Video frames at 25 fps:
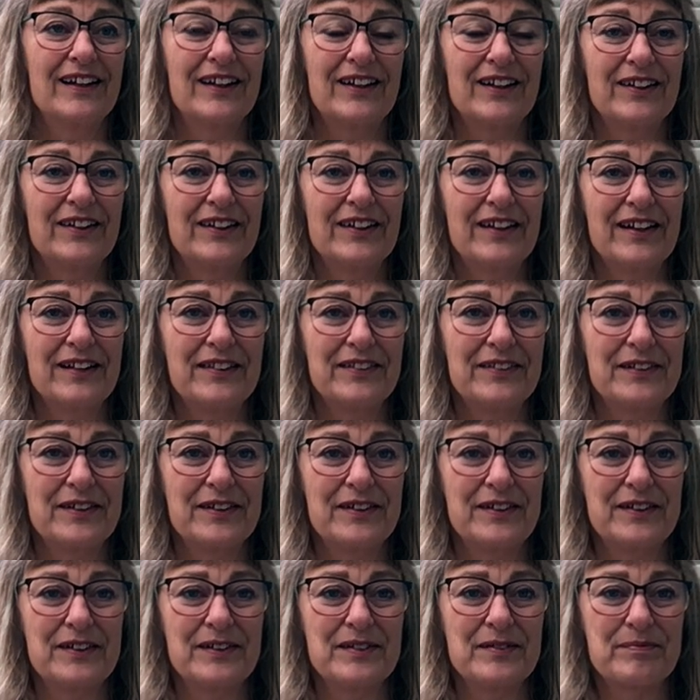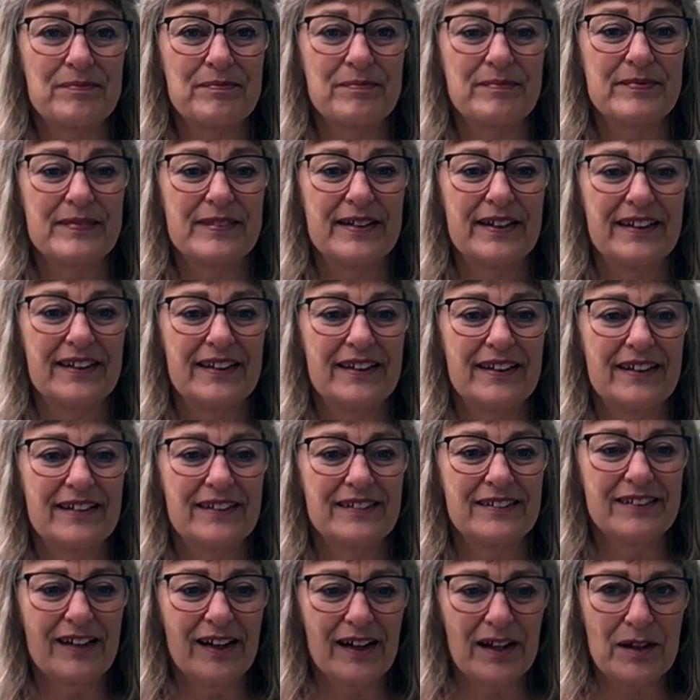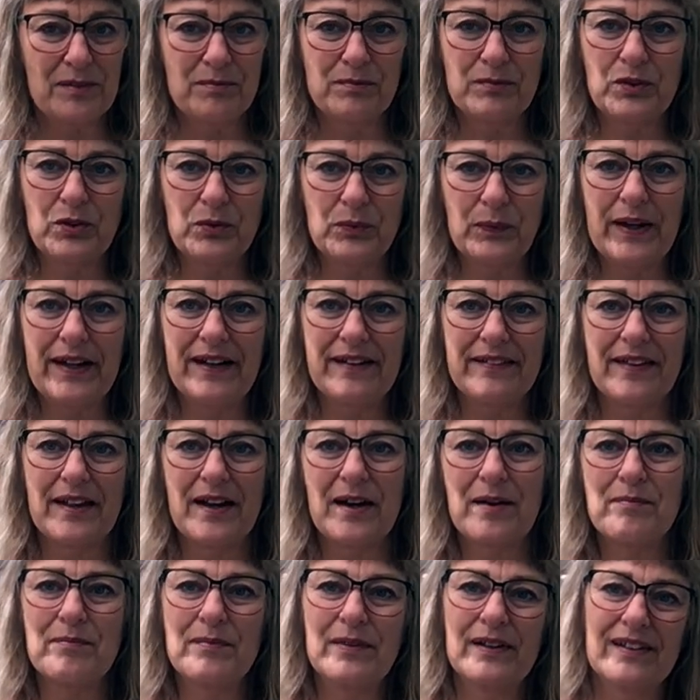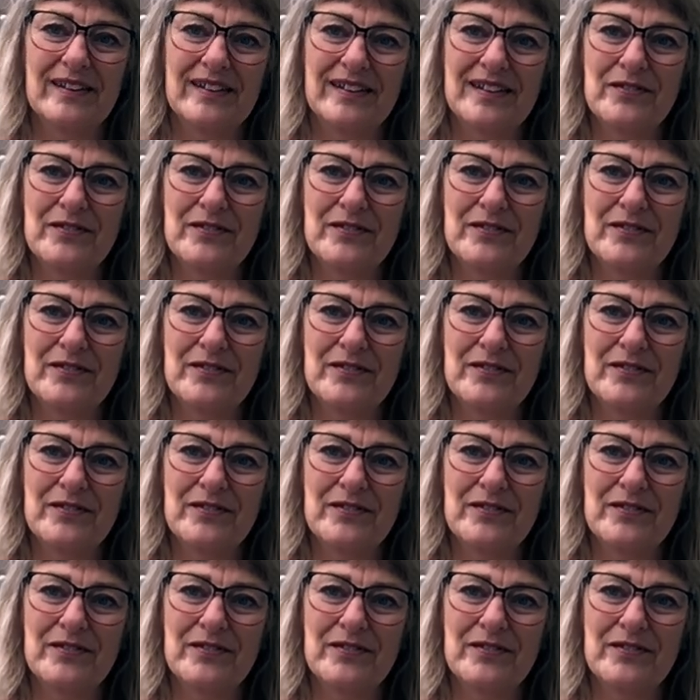another time to wear them.